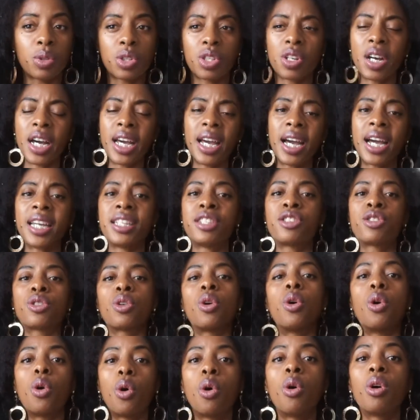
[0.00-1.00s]
So I
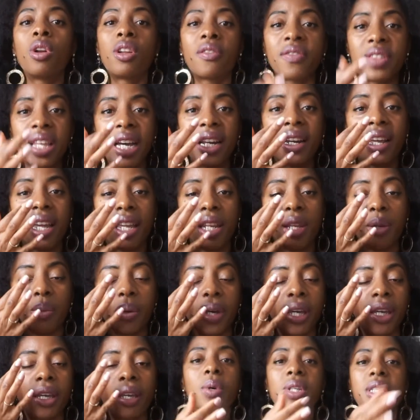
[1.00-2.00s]
saw all of that
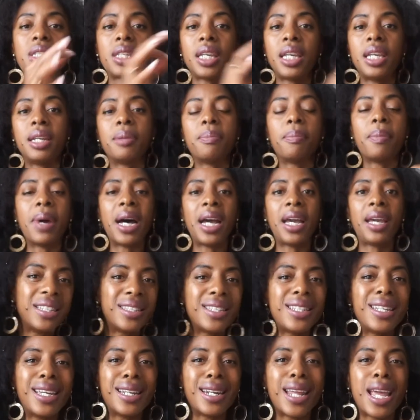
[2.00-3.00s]
anyway. It was in my
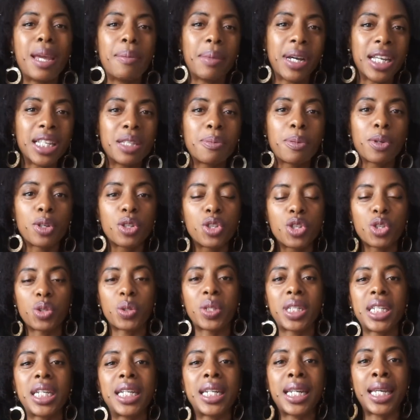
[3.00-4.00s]
DNA, my spiritual
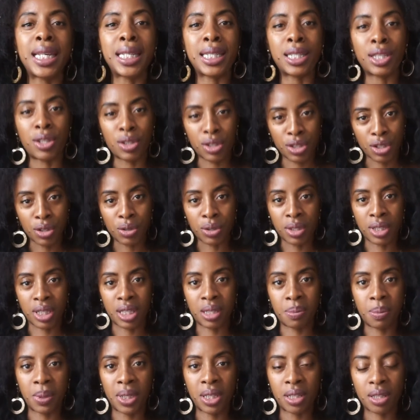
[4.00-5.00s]
DNA, so to
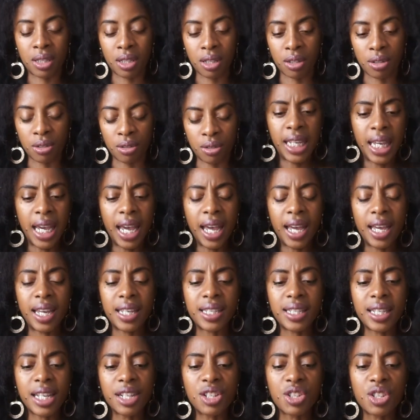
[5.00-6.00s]
speak. So yeah,
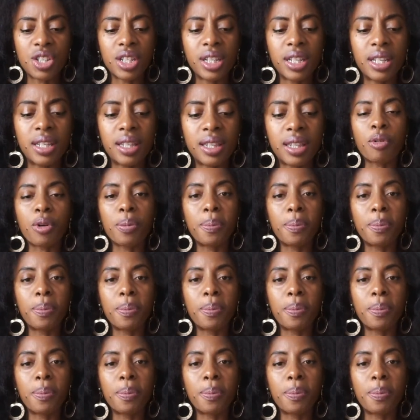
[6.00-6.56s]
essentially